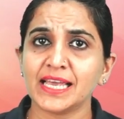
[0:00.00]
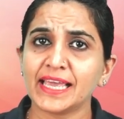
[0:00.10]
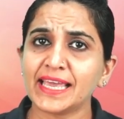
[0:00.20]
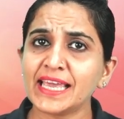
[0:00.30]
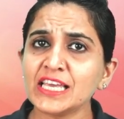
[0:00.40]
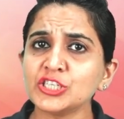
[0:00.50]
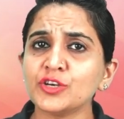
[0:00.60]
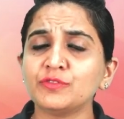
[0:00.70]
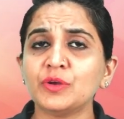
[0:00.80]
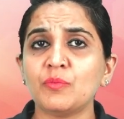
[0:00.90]
Each of
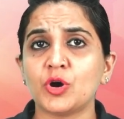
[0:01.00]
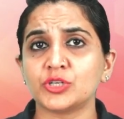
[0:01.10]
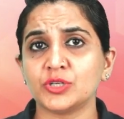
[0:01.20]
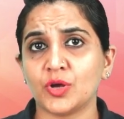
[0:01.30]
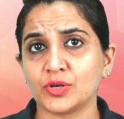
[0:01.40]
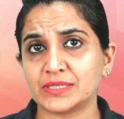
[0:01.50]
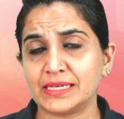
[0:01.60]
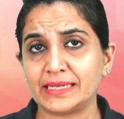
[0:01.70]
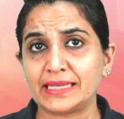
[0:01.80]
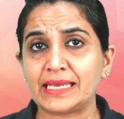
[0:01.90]
the modal
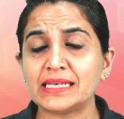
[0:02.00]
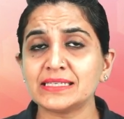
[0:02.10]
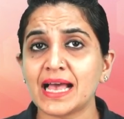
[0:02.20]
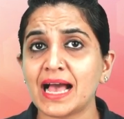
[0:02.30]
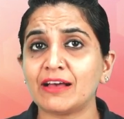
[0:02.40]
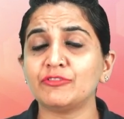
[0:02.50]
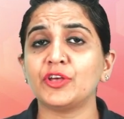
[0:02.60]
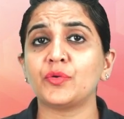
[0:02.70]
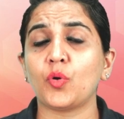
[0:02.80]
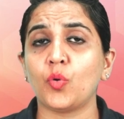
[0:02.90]
auxiliaries have their
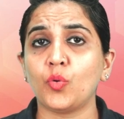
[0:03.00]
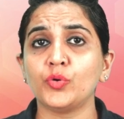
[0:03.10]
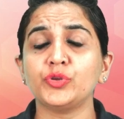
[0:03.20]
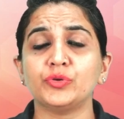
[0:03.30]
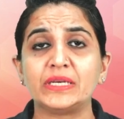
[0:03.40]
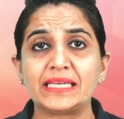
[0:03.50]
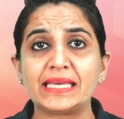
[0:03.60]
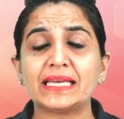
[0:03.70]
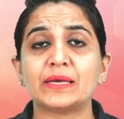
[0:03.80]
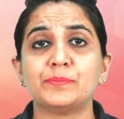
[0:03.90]
own
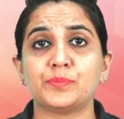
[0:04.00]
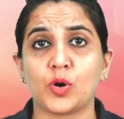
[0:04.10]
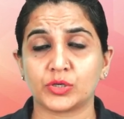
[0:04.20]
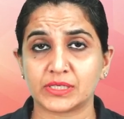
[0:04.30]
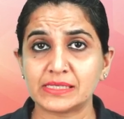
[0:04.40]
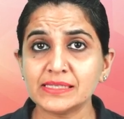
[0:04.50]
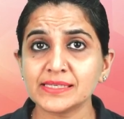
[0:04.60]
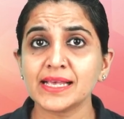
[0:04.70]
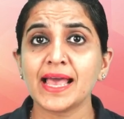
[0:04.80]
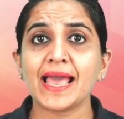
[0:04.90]
unique importance
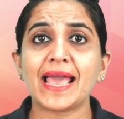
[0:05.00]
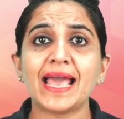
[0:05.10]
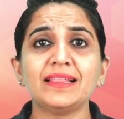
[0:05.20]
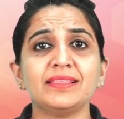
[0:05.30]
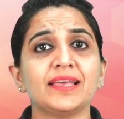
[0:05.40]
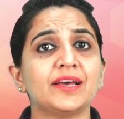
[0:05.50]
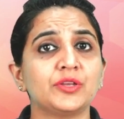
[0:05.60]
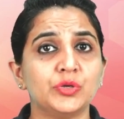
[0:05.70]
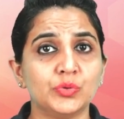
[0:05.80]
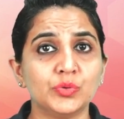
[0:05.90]
and they are
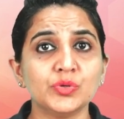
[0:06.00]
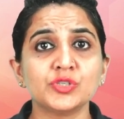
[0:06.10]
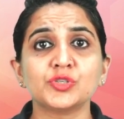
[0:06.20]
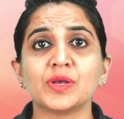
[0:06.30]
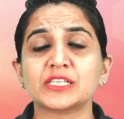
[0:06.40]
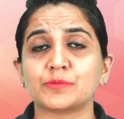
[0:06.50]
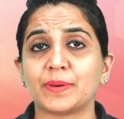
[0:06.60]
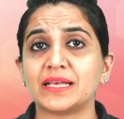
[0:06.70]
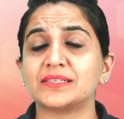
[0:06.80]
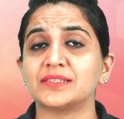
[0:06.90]
used to
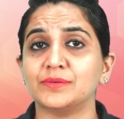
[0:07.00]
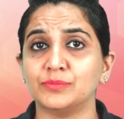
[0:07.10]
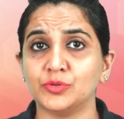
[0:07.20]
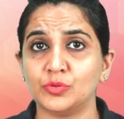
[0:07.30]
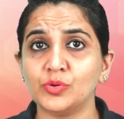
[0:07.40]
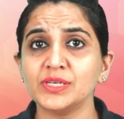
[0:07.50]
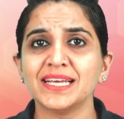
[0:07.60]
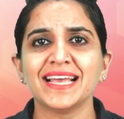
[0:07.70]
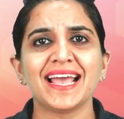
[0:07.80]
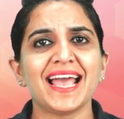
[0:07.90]
express the mood
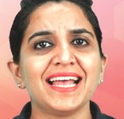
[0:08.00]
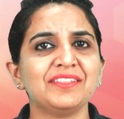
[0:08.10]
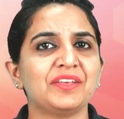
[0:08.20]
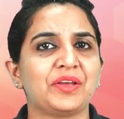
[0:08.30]
and they are